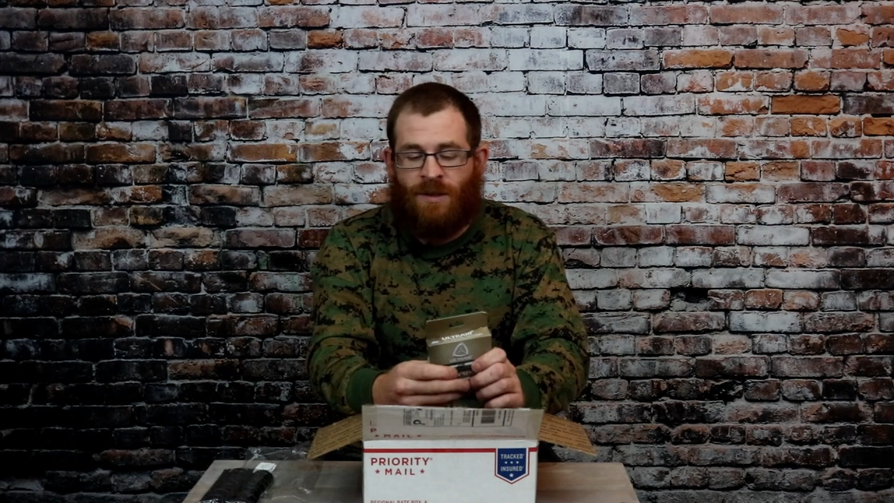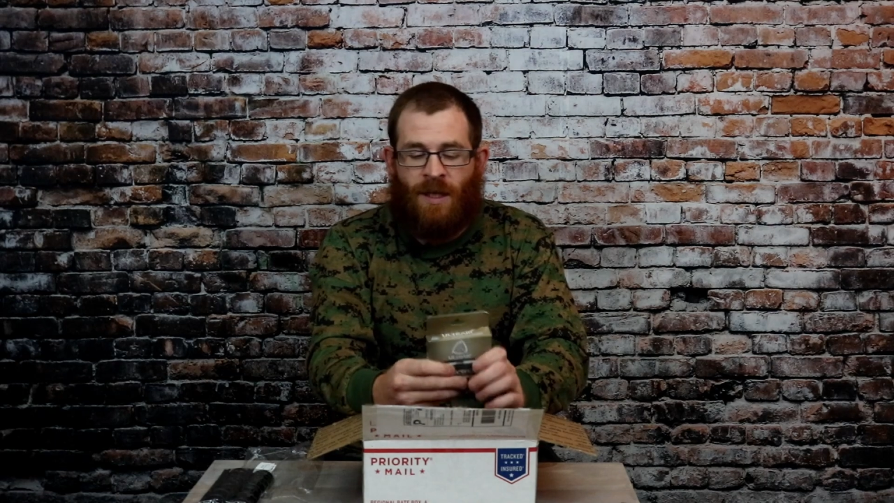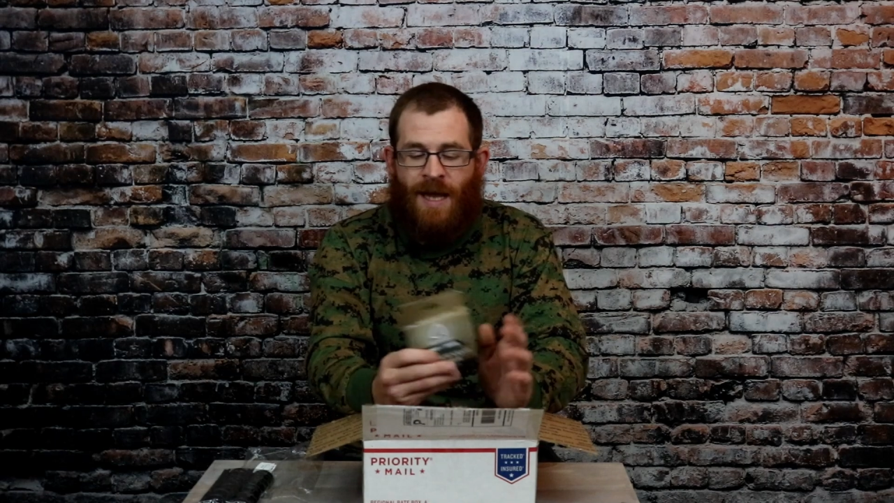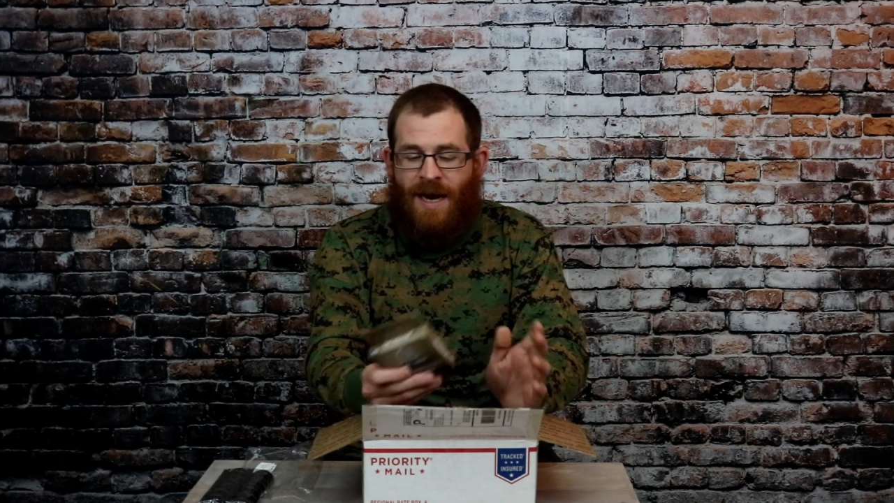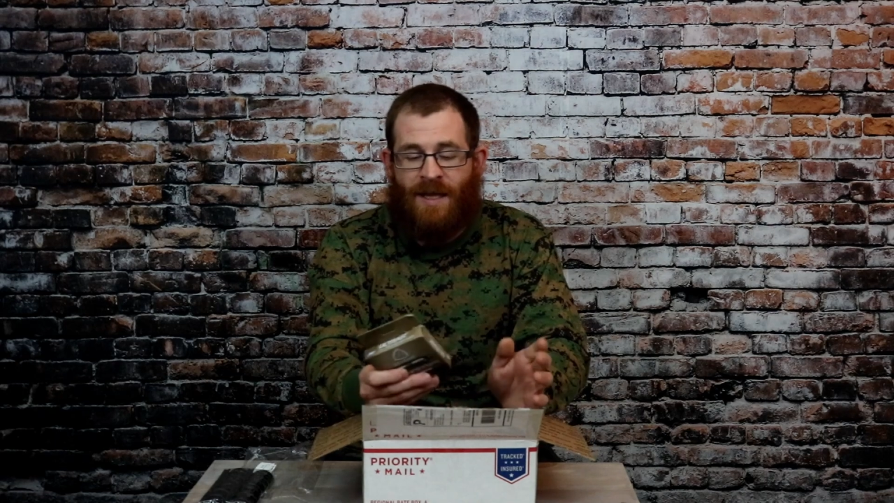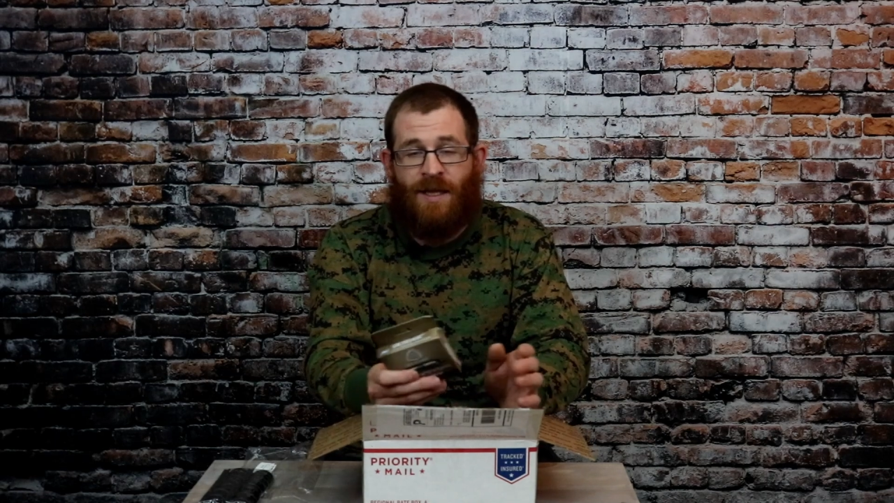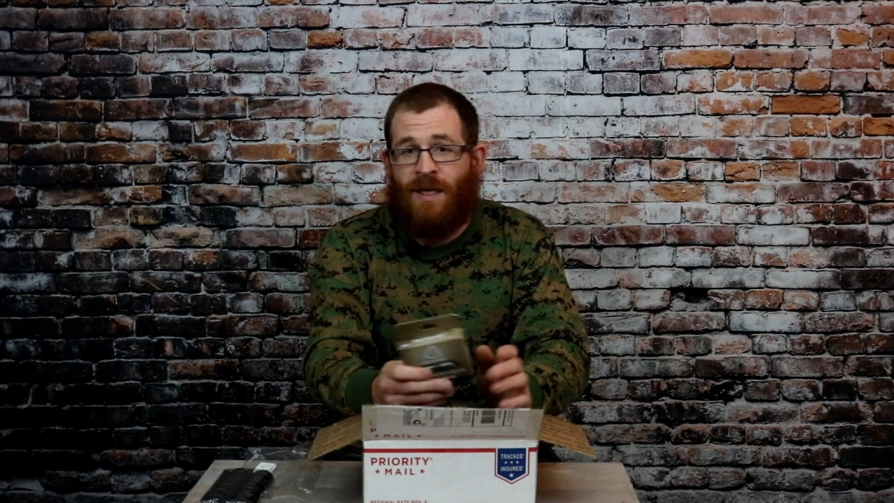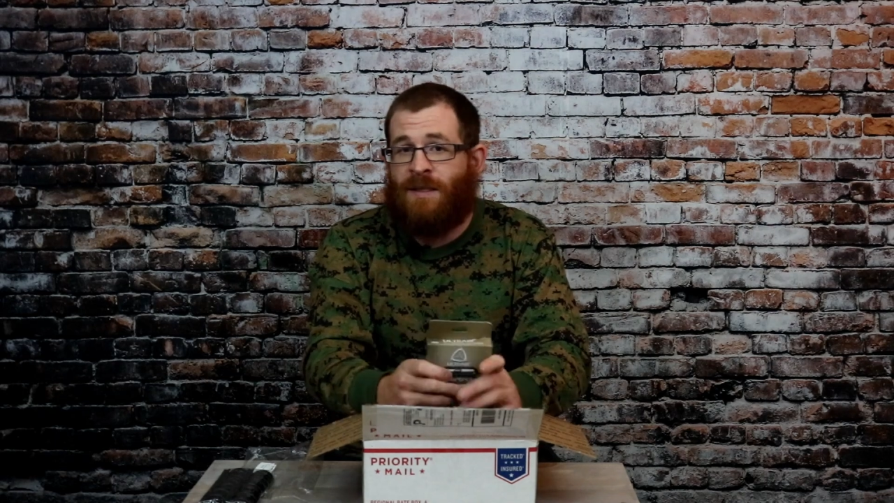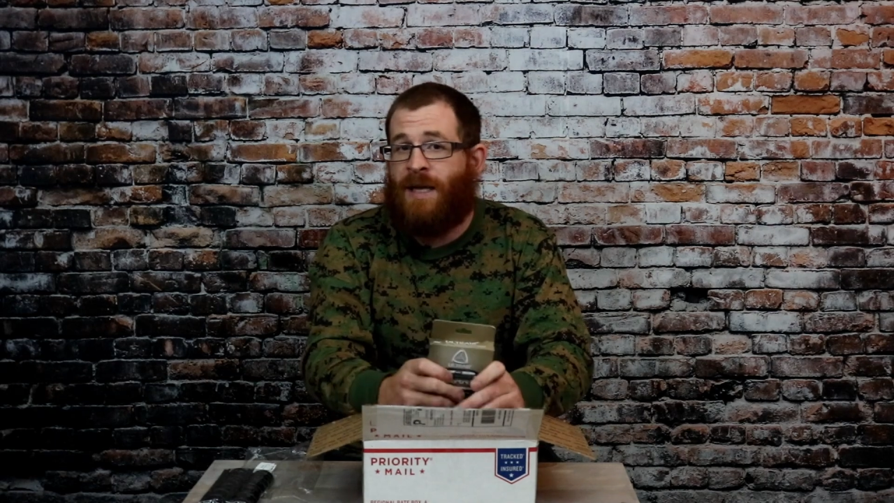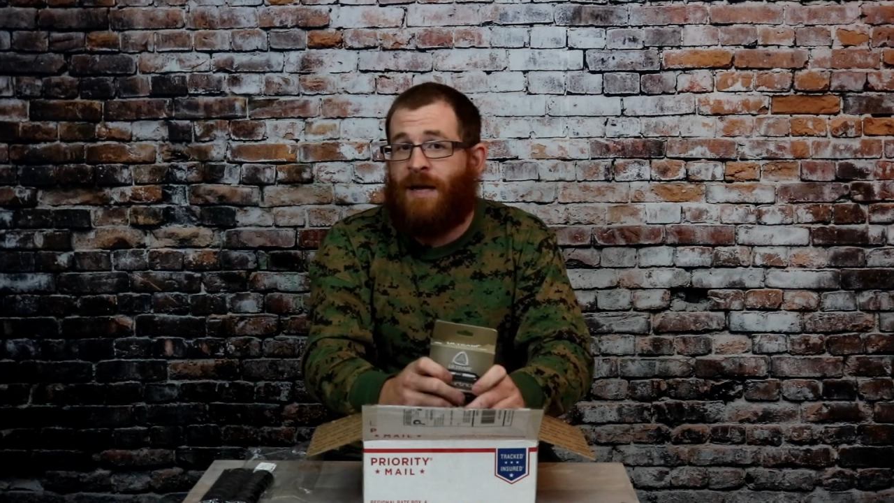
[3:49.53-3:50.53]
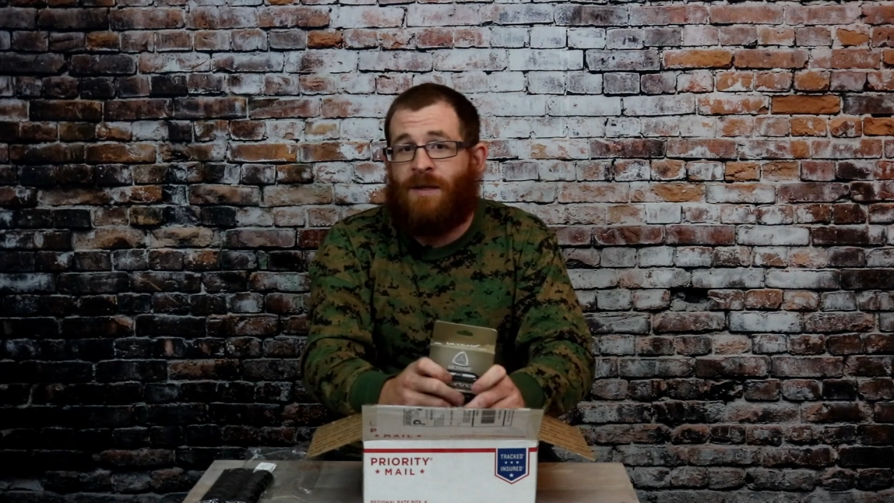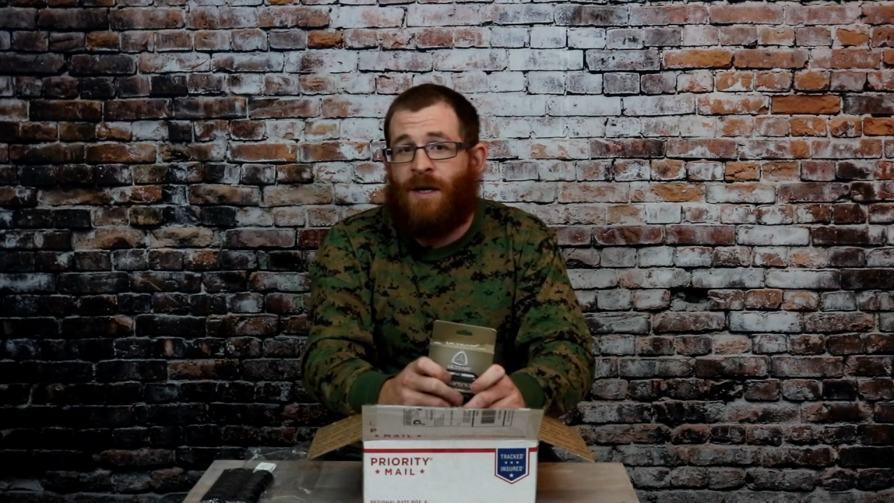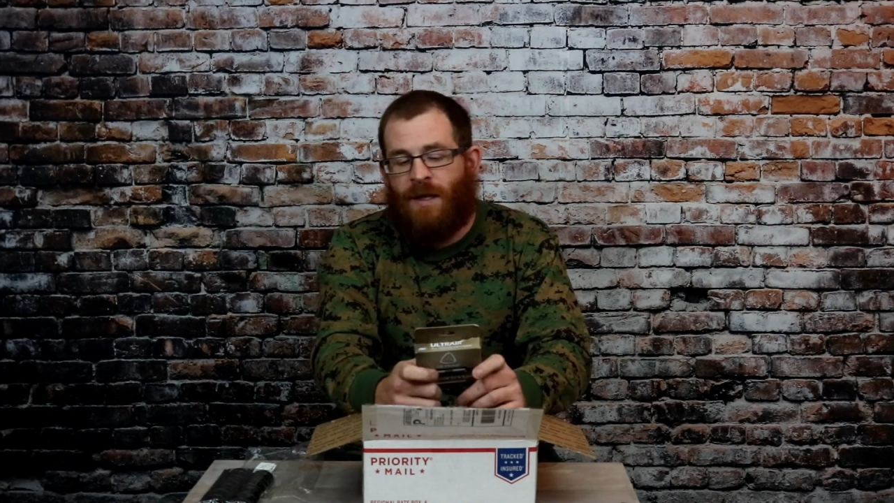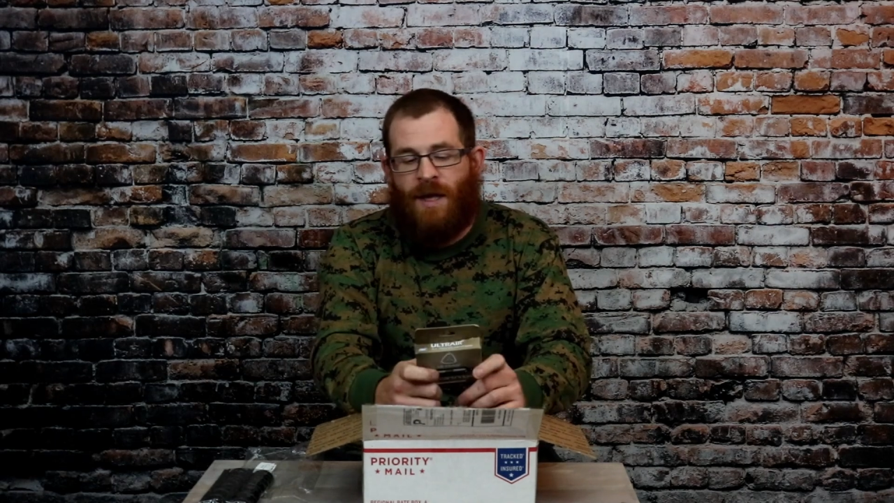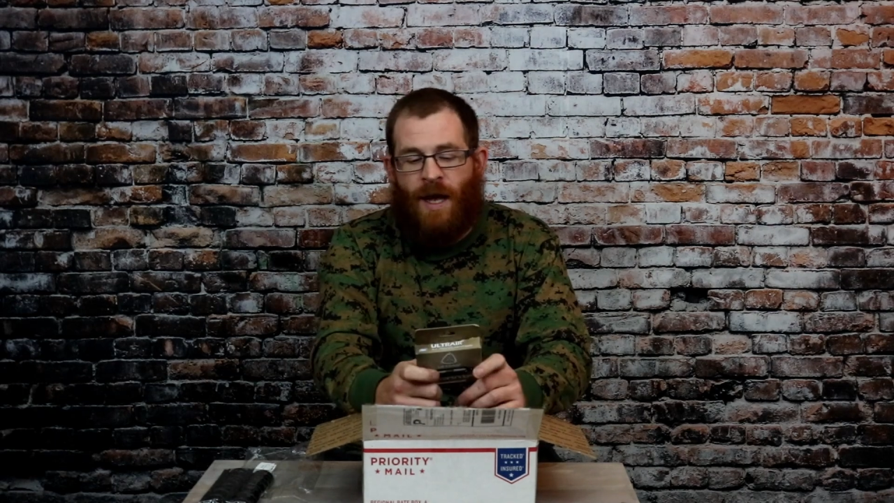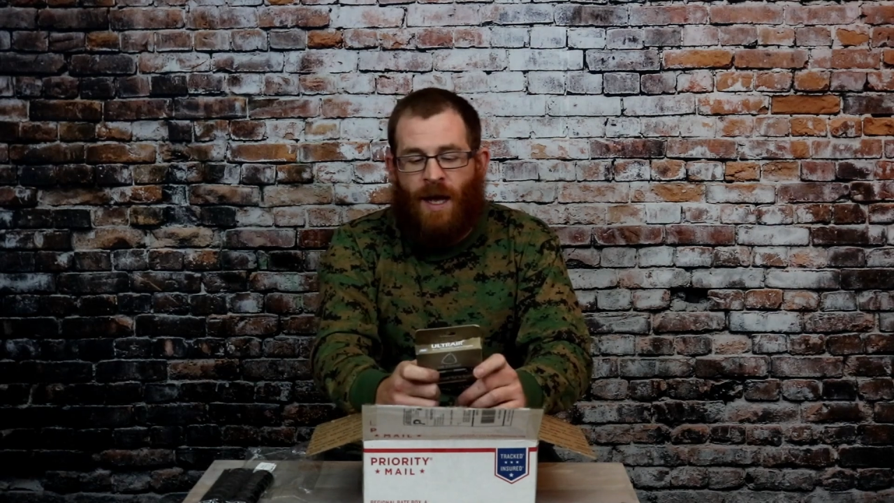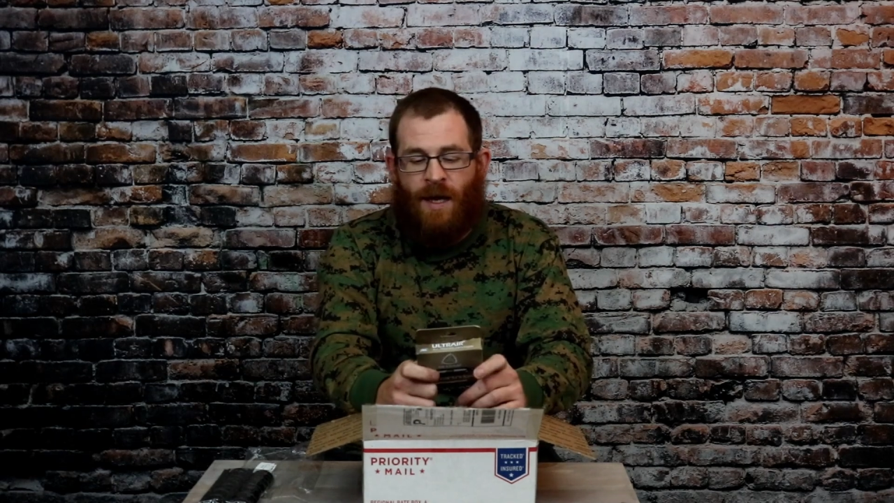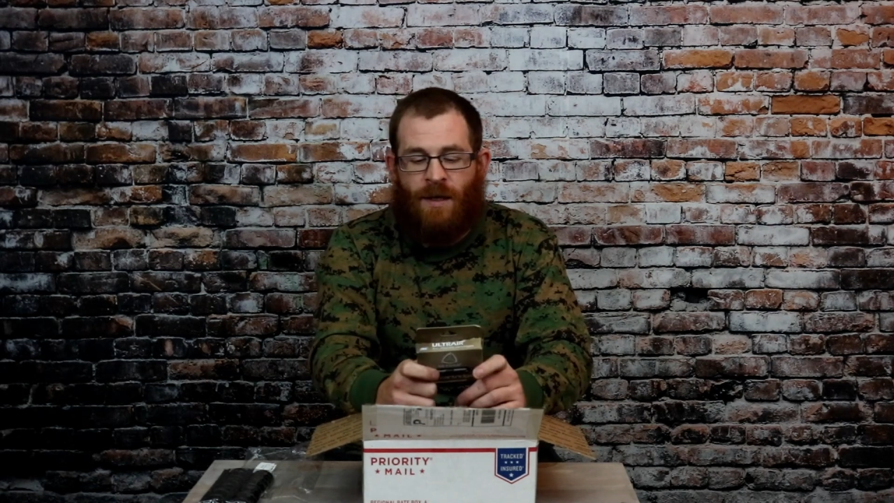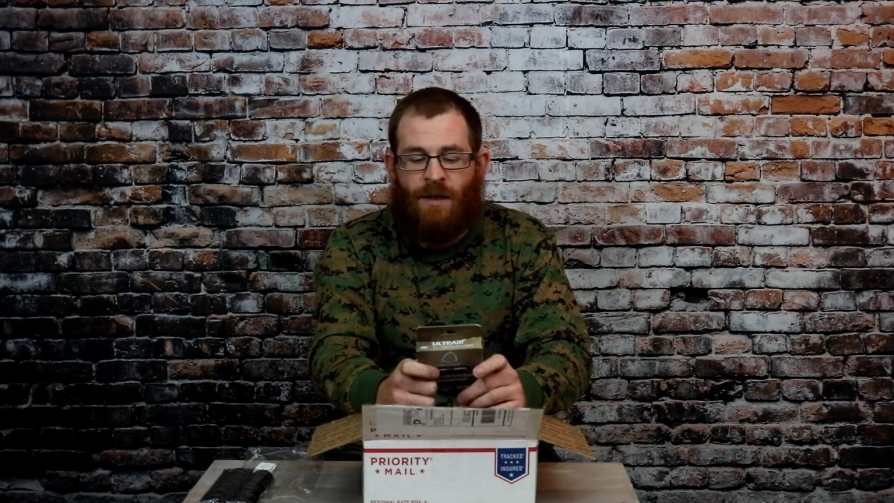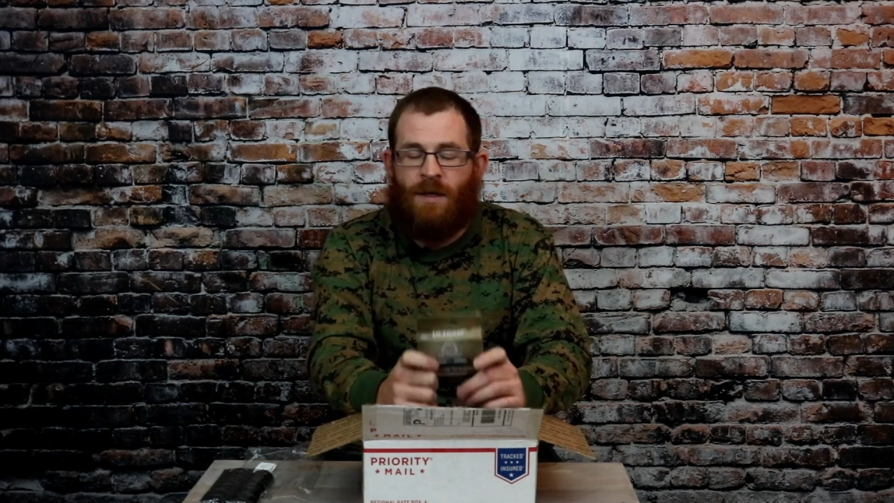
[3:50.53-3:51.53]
There's a lot of things out there that